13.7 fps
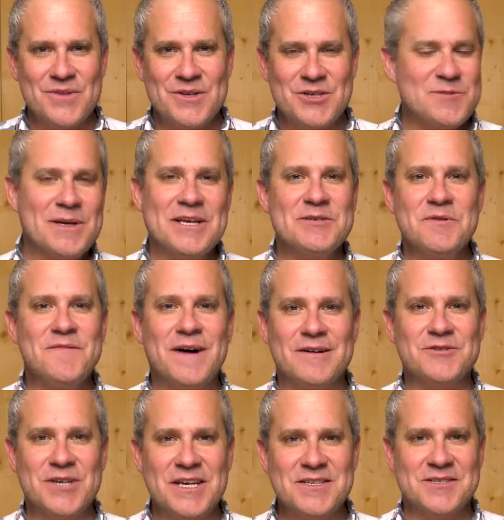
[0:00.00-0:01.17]
Just because we follow
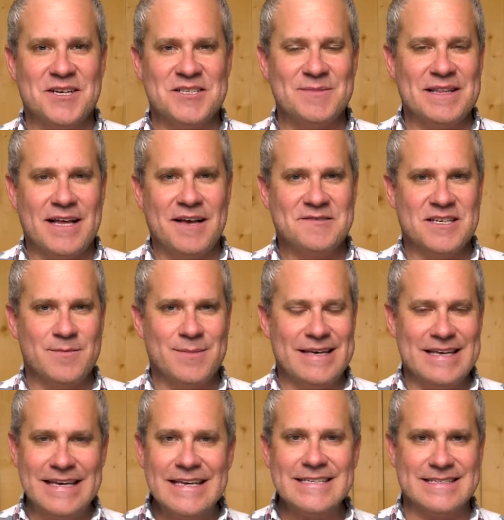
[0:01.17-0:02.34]
Jesus doesn't mean life's going to be
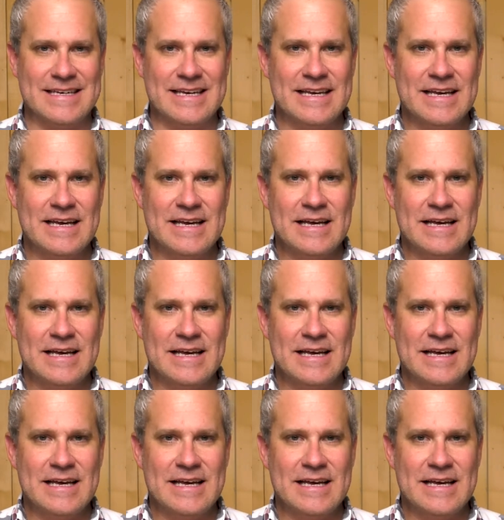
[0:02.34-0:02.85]
easy.